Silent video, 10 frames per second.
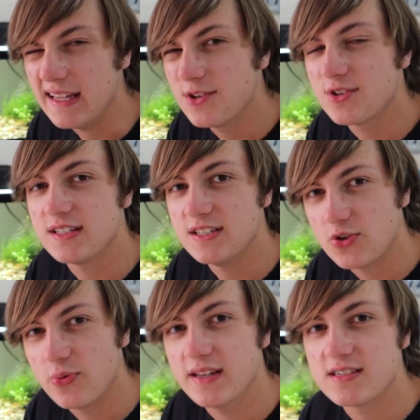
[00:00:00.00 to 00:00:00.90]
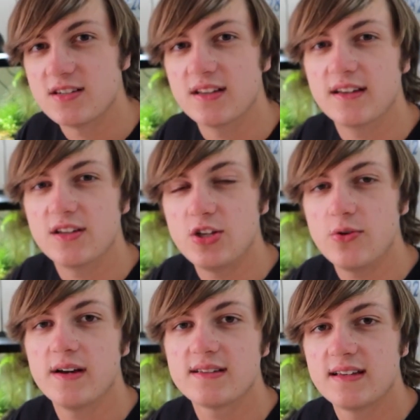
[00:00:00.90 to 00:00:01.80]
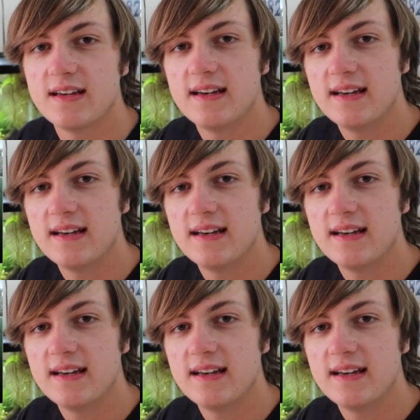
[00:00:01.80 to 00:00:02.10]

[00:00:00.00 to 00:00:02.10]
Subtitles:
interesting twist to the U.S.